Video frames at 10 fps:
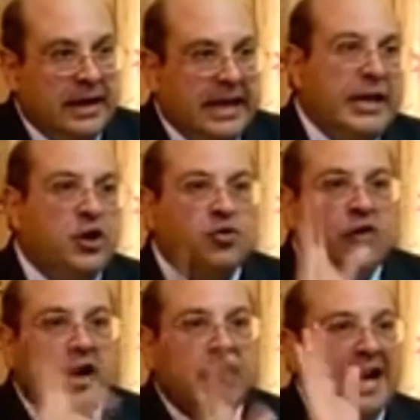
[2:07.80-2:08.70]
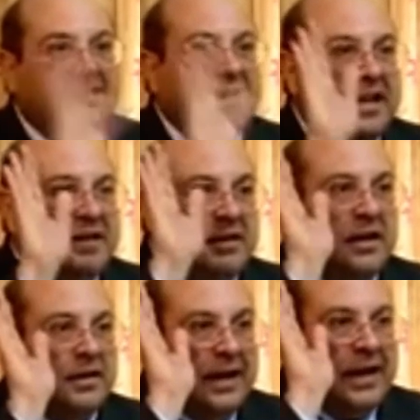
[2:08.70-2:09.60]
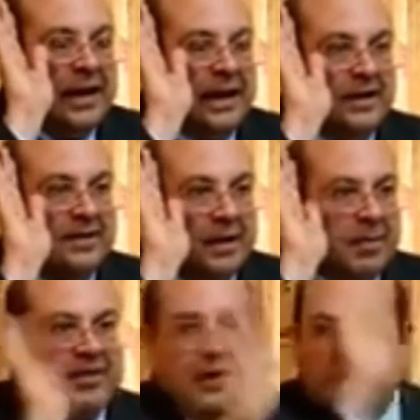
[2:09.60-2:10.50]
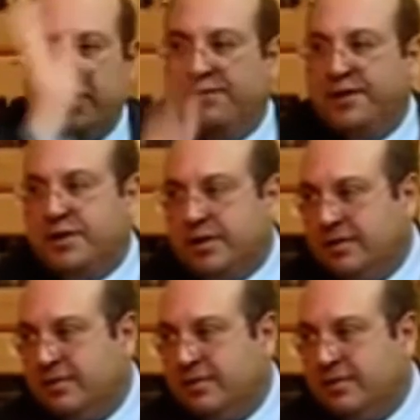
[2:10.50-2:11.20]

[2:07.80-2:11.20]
Each word has in it some essential feature.